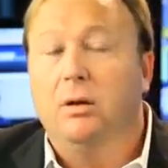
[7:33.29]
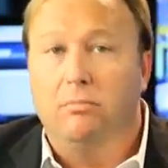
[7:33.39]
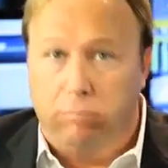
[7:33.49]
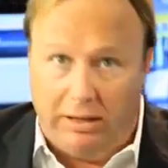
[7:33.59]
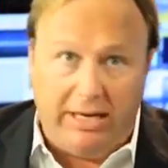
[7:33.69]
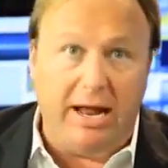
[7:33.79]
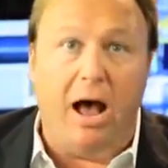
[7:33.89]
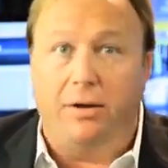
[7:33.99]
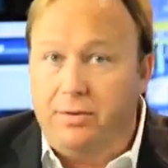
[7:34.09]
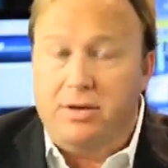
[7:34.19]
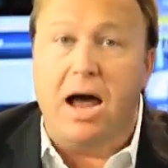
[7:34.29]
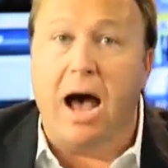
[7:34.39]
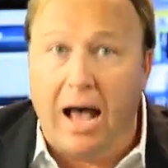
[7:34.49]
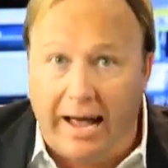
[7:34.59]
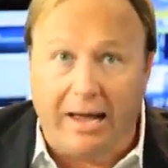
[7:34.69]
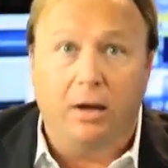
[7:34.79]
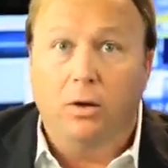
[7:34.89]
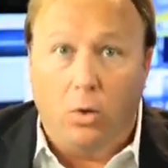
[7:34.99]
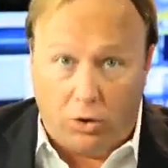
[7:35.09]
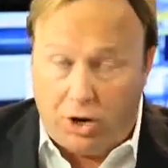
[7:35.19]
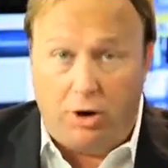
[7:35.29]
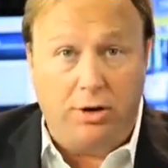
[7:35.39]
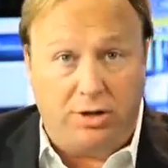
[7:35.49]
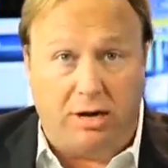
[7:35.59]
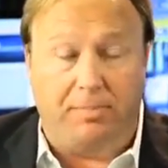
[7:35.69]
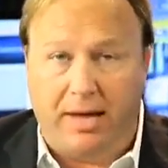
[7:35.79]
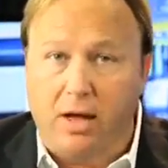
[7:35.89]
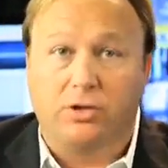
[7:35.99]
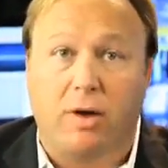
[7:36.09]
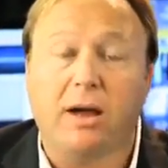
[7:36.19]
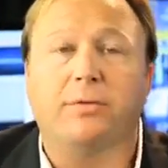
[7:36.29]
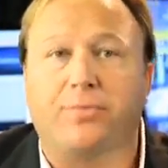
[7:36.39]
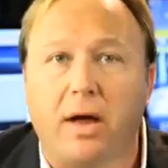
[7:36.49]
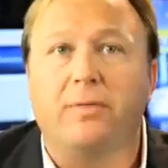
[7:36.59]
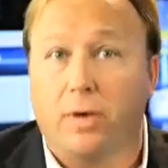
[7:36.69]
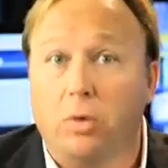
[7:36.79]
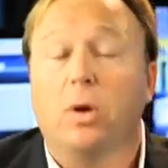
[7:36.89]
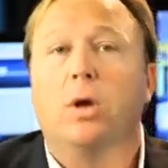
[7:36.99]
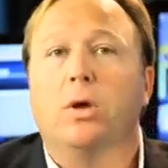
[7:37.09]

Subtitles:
bleed out and die or turn into something else right in front of you,